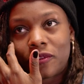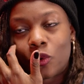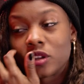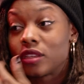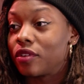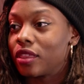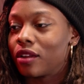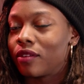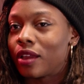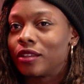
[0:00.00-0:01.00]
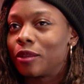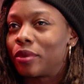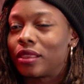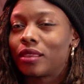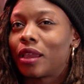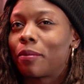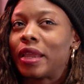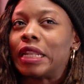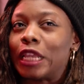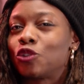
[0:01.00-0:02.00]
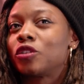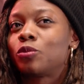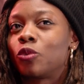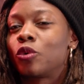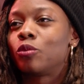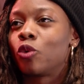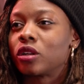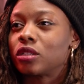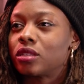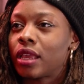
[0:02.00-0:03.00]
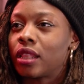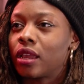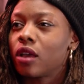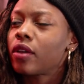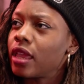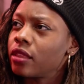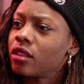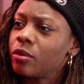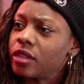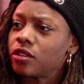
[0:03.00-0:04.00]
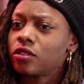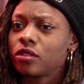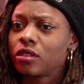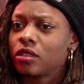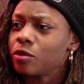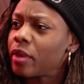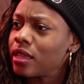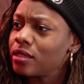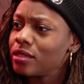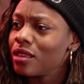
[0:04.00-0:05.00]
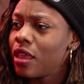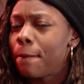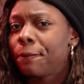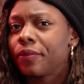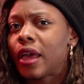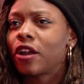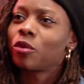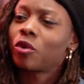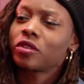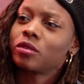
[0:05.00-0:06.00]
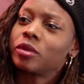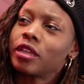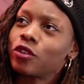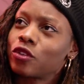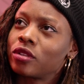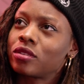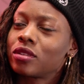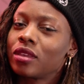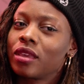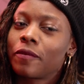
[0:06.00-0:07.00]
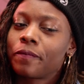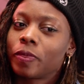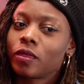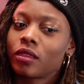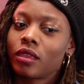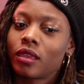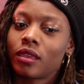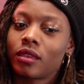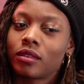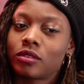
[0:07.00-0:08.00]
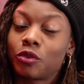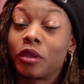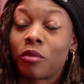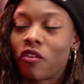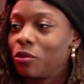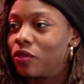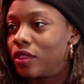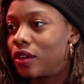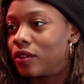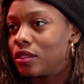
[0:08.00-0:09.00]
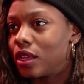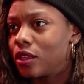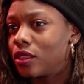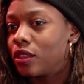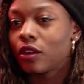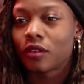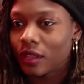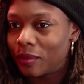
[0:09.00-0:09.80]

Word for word: force everything around it. But like my nature is more, more to say like, okay, there are limitations in the space. How can we work with limitations? doing a Marvel movie though, it's like there are no